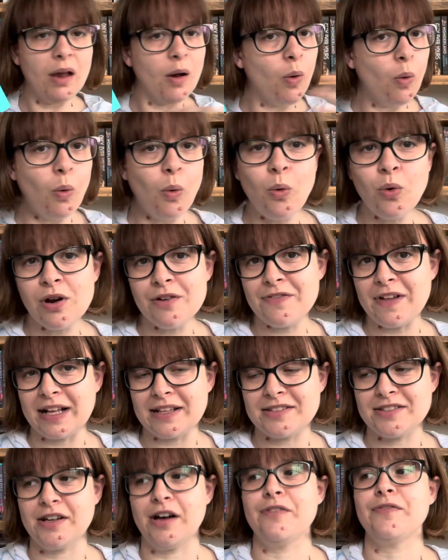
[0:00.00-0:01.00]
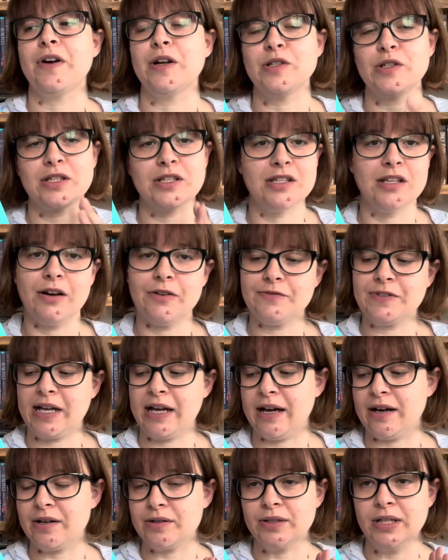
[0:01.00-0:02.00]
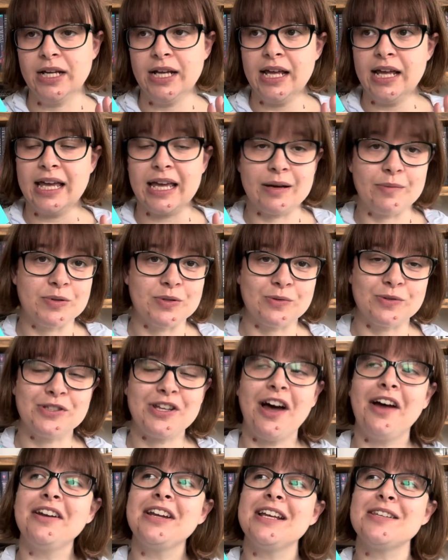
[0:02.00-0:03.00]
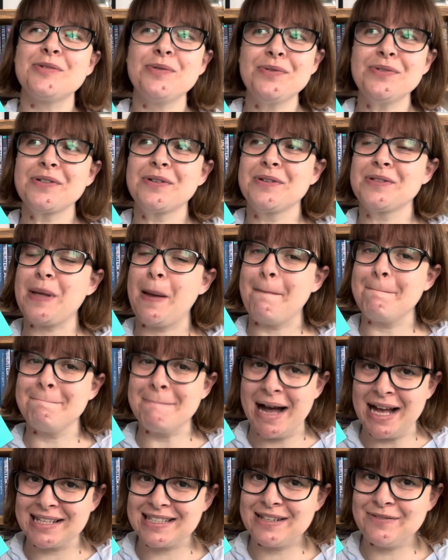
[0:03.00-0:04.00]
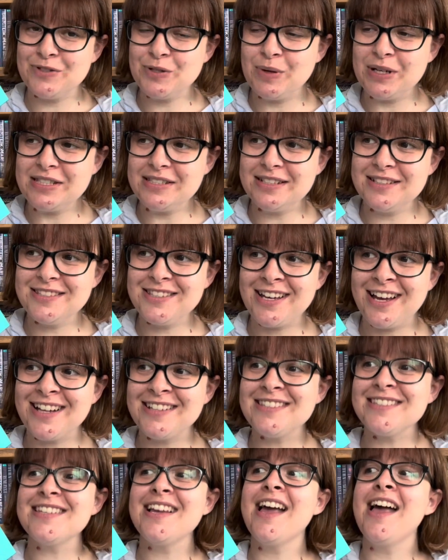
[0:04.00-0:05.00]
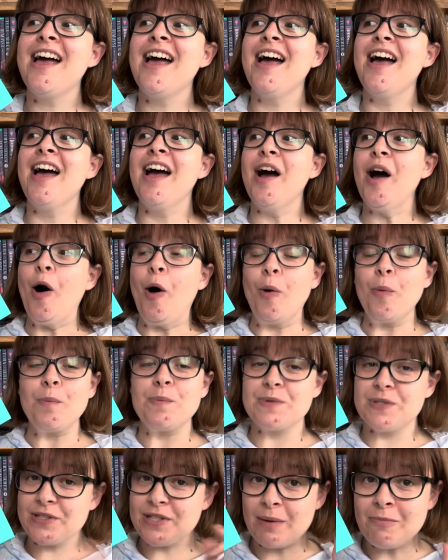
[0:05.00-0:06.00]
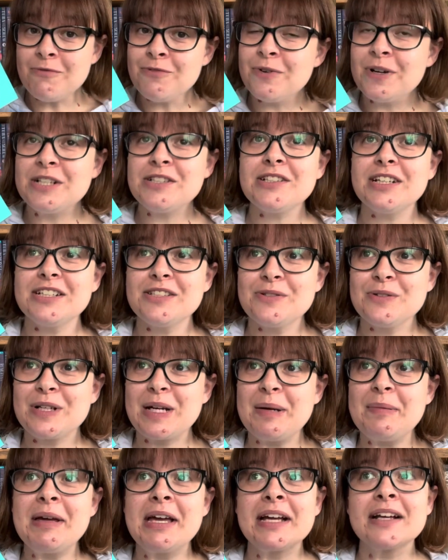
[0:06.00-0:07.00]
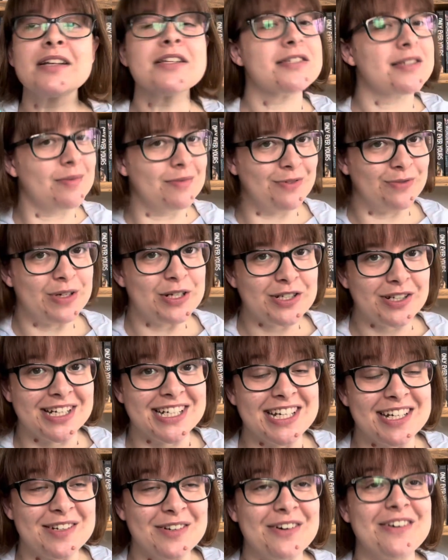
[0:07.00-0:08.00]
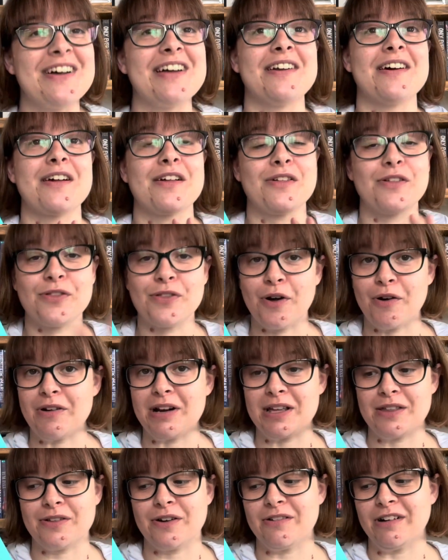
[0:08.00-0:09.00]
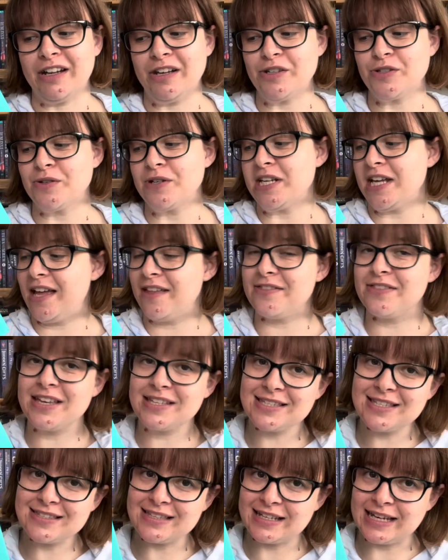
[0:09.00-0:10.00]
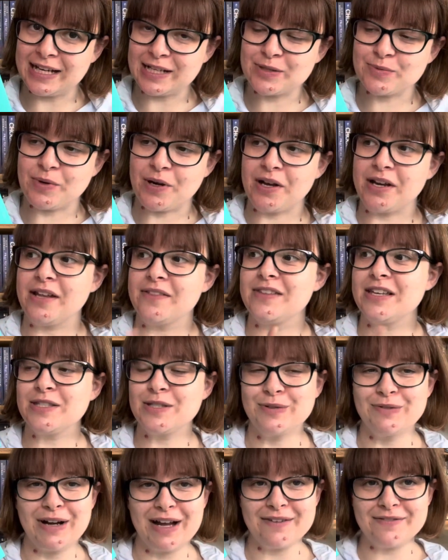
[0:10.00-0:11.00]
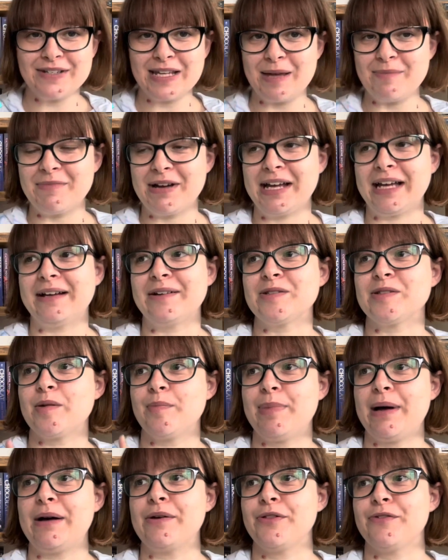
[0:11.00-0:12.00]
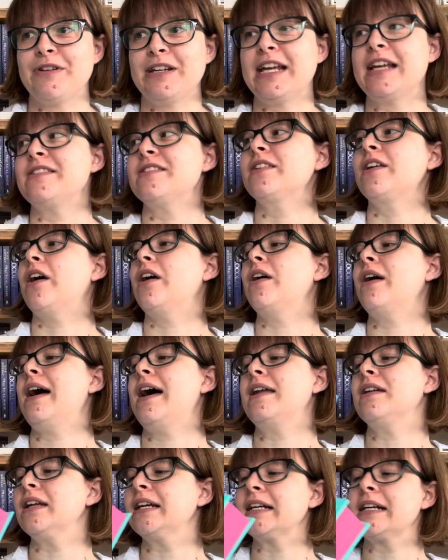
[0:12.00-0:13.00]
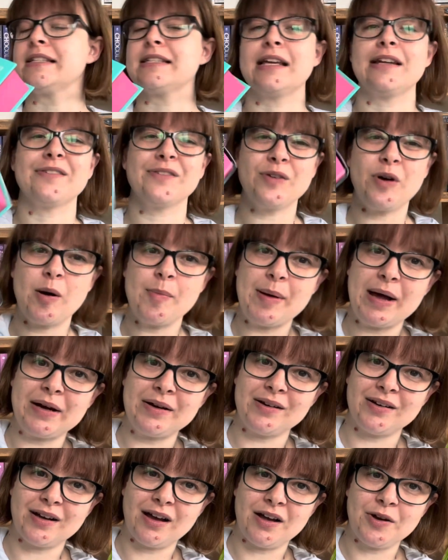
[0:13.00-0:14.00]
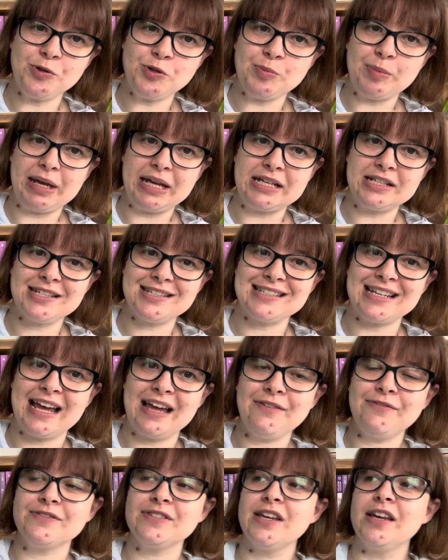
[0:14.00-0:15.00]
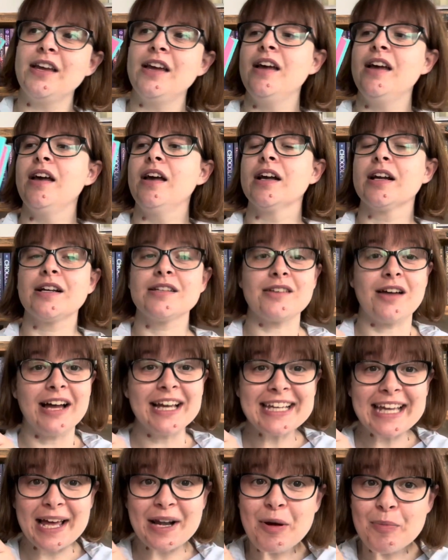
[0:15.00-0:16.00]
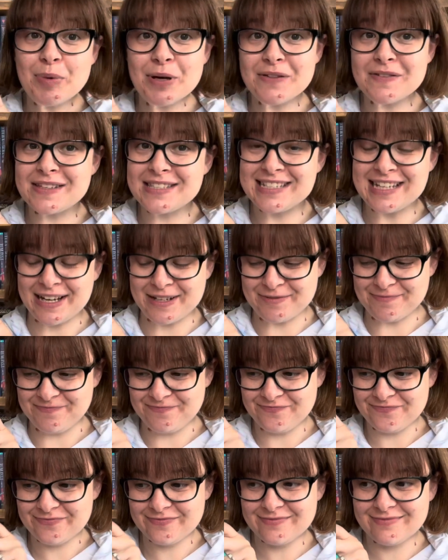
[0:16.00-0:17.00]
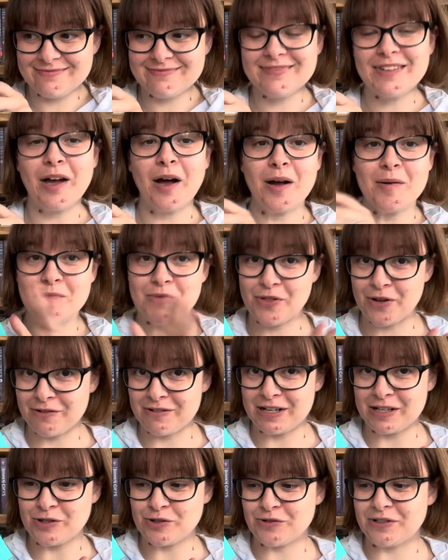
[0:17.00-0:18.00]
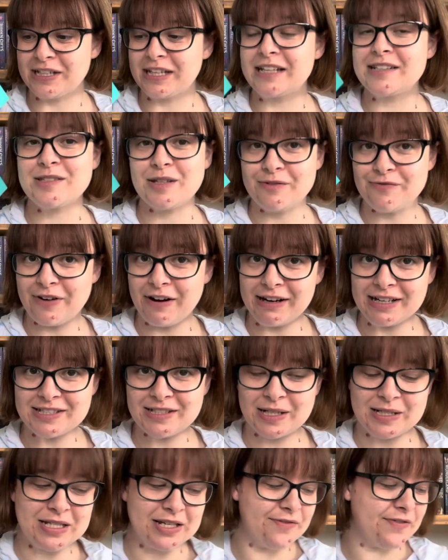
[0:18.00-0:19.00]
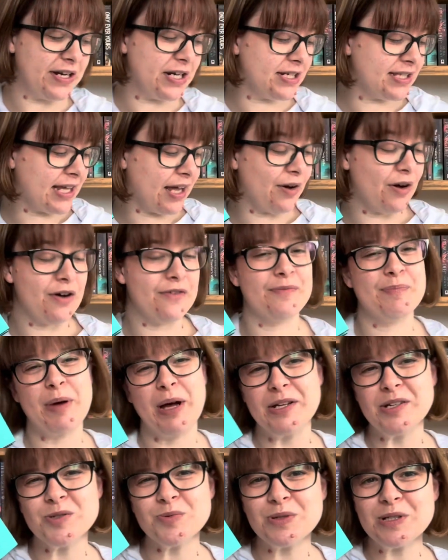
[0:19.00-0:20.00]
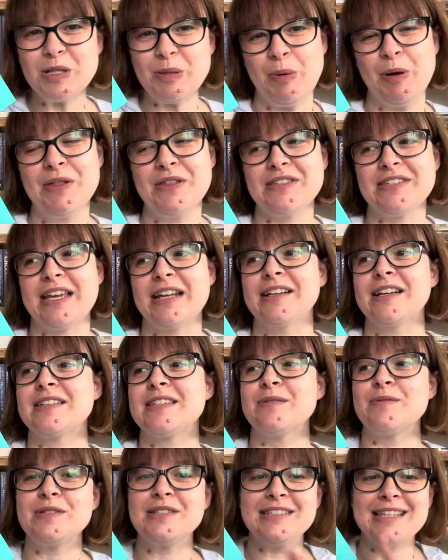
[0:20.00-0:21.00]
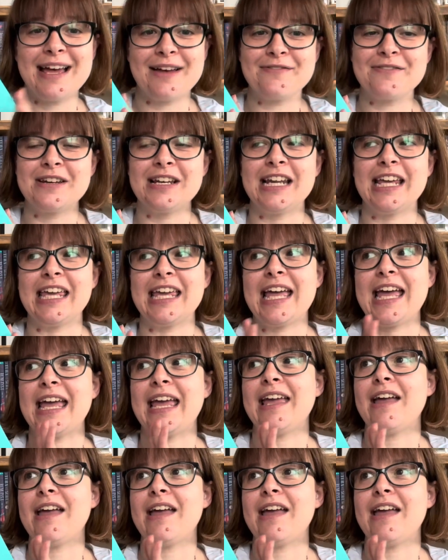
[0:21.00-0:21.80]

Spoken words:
all of that stuff. I just loved how it was all done. It's also got some massive twists and turns, some of which I saw coming, some of which I did not, and I thoroughly enjoyed it. And this is the next one. This arrived in my house about 3 days ago, and like I said, I've got about 100 pages left because I cannot put this down. I'm thoroughly enjoying it, so I'm very excited to finish that off, but I just wanted to put this in because it was definitely a